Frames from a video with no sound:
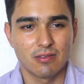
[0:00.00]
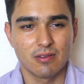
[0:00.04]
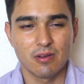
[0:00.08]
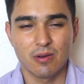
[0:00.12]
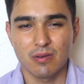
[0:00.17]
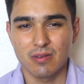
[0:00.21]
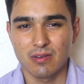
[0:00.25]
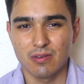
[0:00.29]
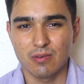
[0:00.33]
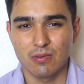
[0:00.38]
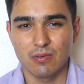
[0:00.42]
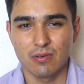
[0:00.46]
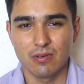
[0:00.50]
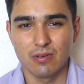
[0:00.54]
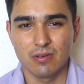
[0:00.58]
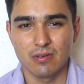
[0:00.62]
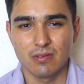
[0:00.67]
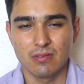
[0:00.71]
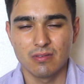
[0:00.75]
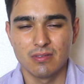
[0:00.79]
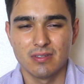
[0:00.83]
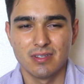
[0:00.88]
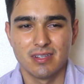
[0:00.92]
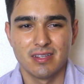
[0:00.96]
coconut
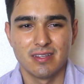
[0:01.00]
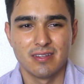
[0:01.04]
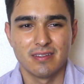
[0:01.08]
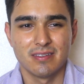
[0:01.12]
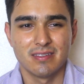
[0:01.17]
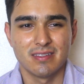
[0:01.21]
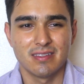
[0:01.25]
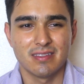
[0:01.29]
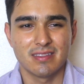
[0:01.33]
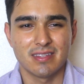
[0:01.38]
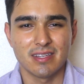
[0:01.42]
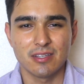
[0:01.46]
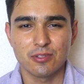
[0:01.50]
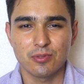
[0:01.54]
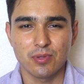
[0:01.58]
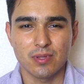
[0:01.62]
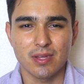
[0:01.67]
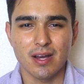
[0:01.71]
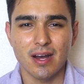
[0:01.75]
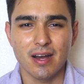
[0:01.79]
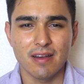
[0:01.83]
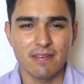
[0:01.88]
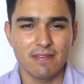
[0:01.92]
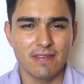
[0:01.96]
oil, things
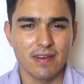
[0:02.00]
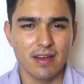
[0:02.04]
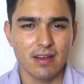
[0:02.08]
with high